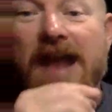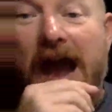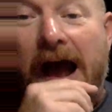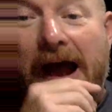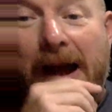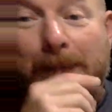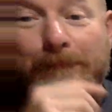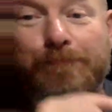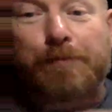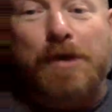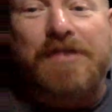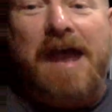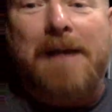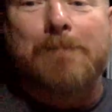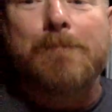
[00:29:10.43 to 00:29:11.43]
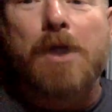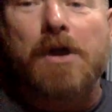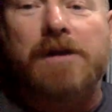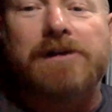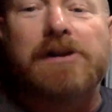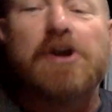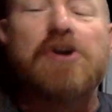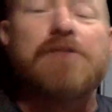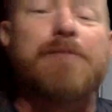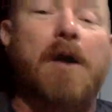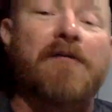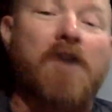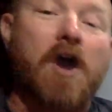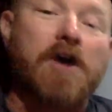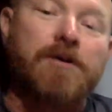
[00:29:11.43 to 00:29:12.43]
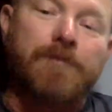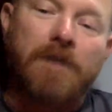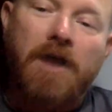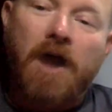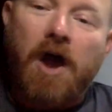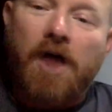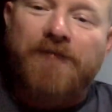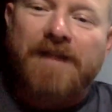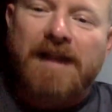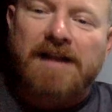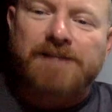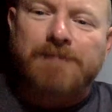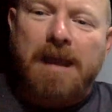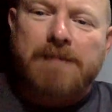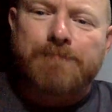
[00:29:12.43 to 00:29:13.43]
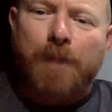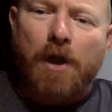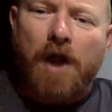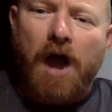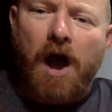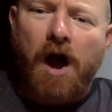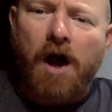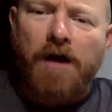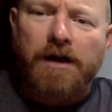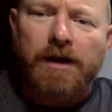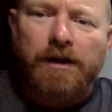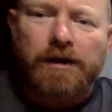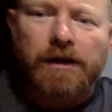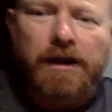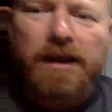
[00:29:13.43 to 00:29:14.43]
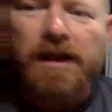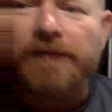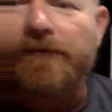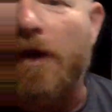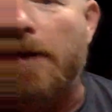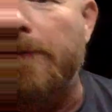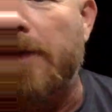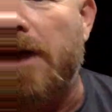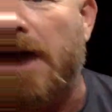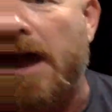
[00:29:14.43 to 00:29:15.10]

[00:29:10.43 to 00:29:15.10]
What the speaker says: But that McLube, I've heard, I think that's made by Harken, if I'm